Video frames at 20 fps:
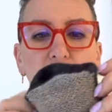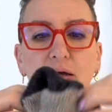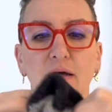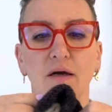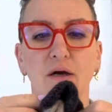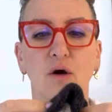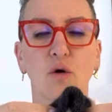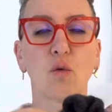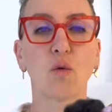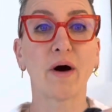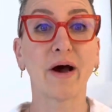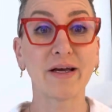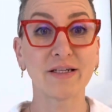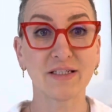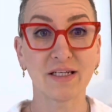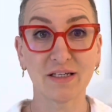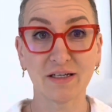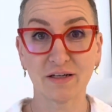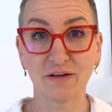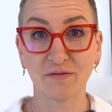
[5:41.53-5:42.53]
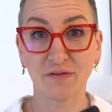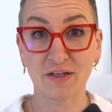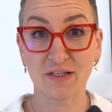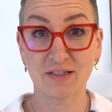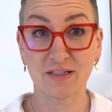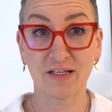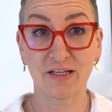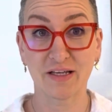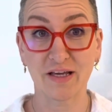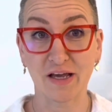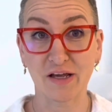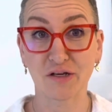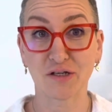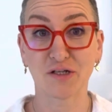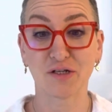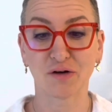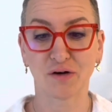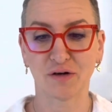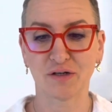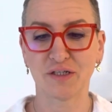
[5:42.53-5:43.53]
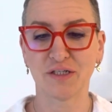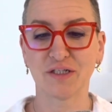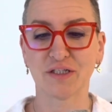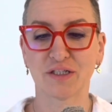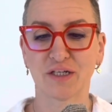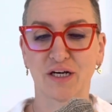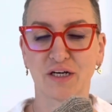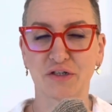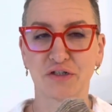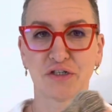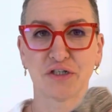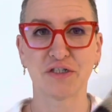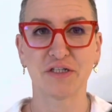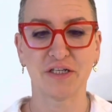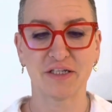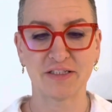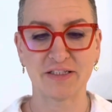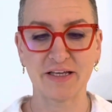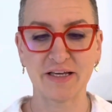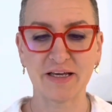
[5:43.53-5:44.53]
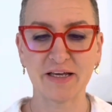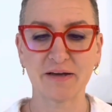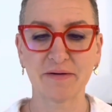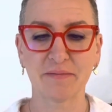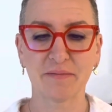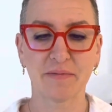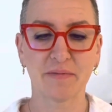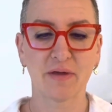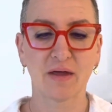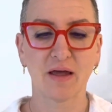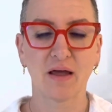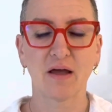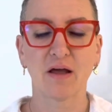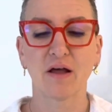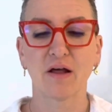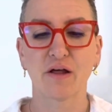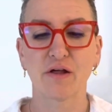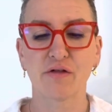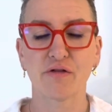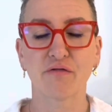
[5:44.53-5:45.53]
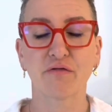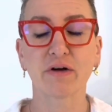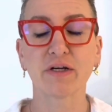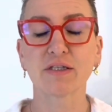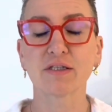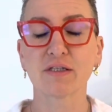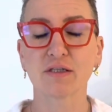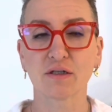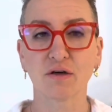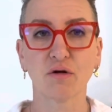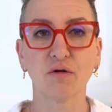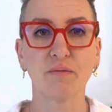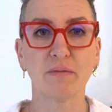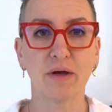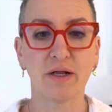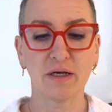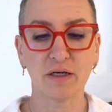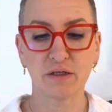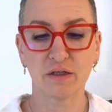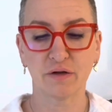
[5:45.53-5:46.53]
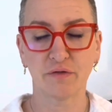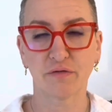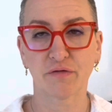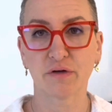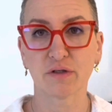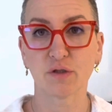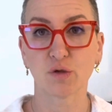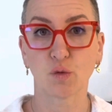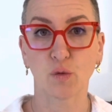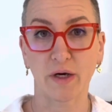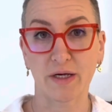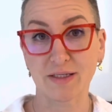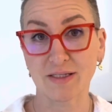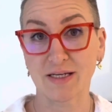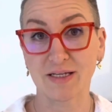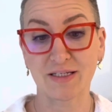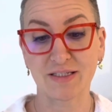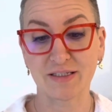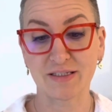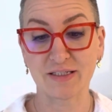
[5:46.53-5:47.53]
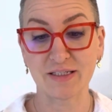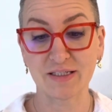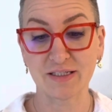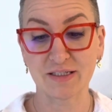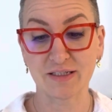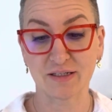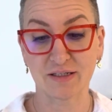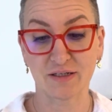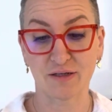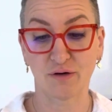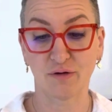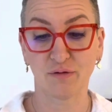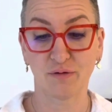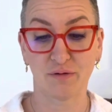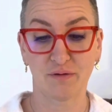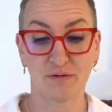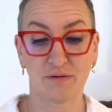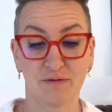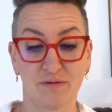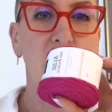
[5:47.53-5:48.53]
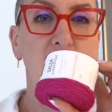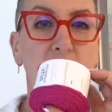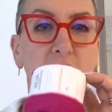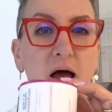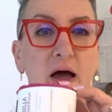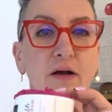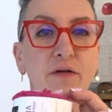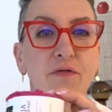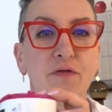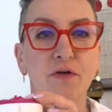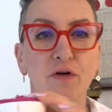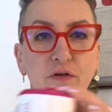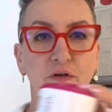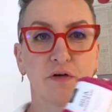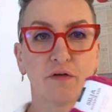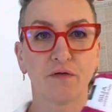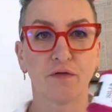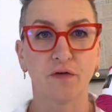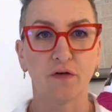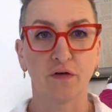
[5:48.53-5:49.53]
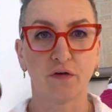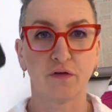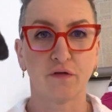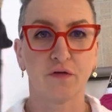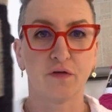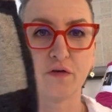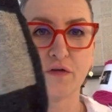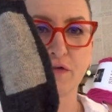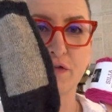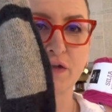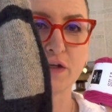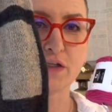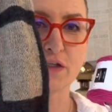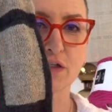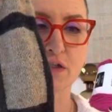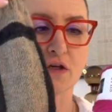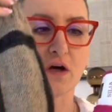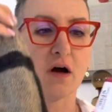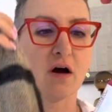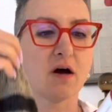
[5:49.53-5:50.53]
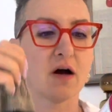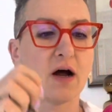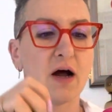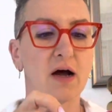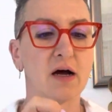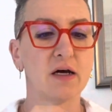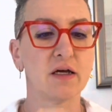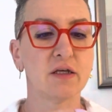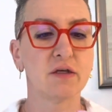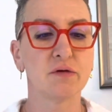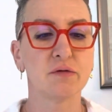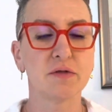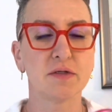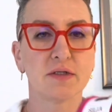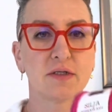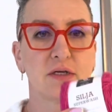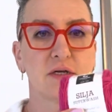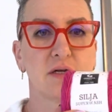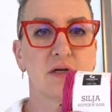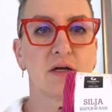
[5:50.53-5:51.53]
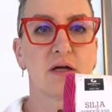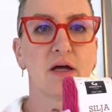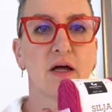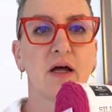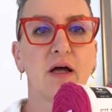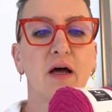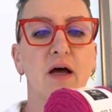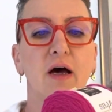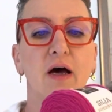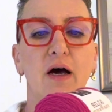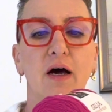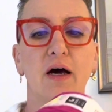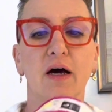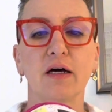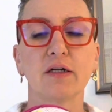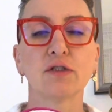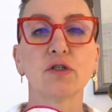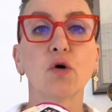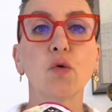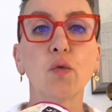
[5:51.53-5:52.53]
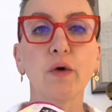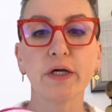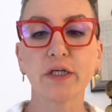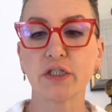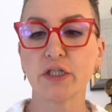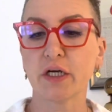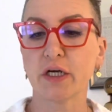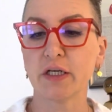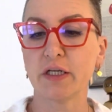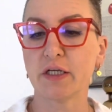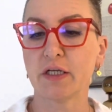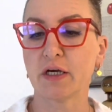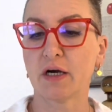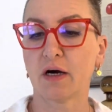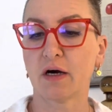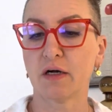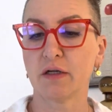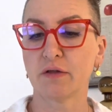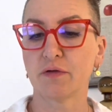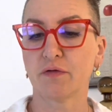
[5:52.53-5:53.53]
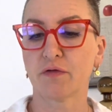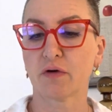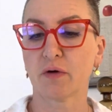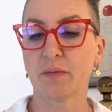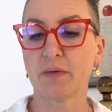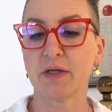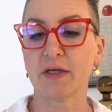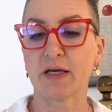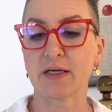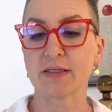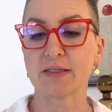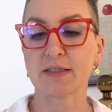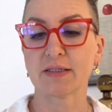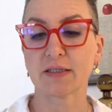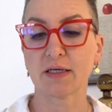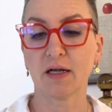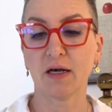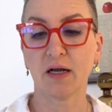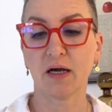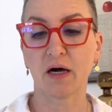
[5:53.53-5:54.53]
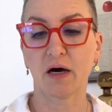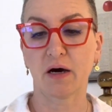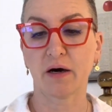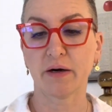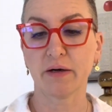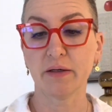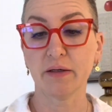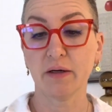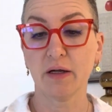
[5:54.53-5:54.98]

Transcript: quite an investigation on intasha knitting. There are so many different ways I didn't know, and for this sock I used Norwegian yarn from Gjesdal,